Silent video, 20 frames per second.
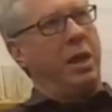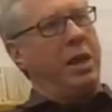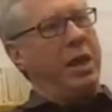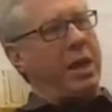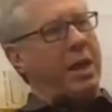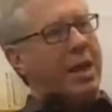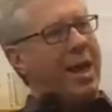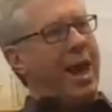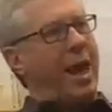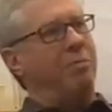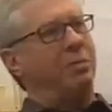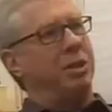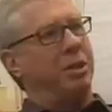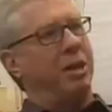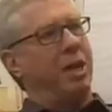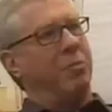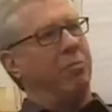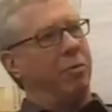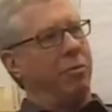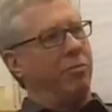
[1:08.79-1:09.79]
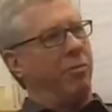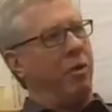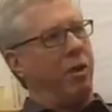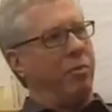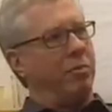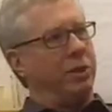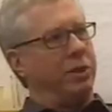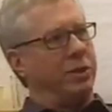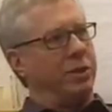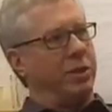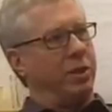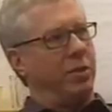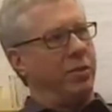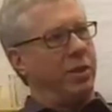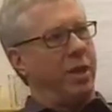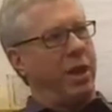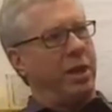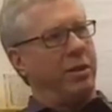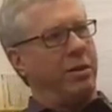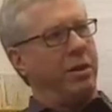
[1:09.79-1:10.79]
encapsulate performance so
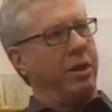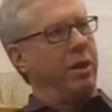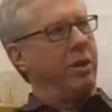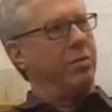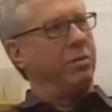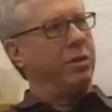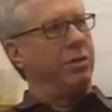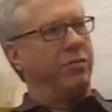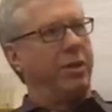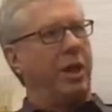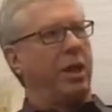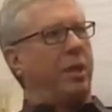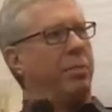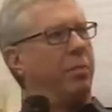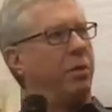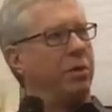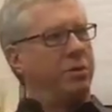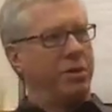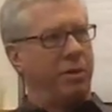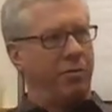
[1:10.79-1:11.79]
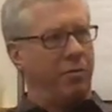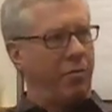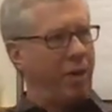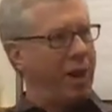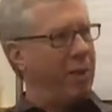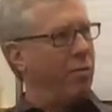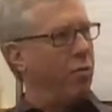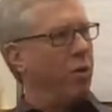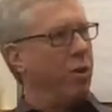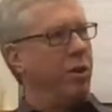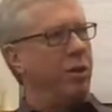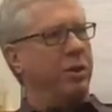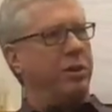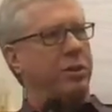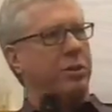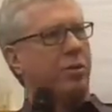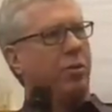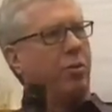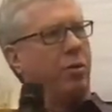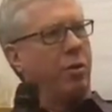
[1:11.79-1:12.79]
that you know developers of
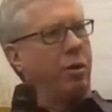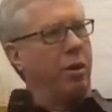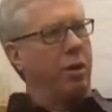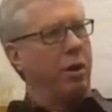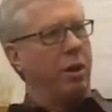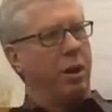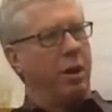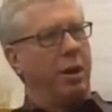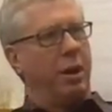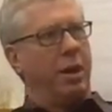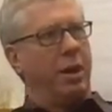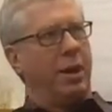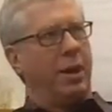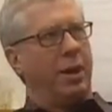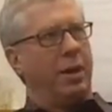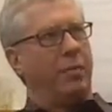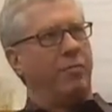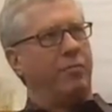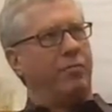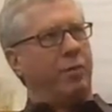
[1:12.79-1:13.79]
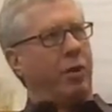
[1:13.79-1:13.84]
frameworks or um,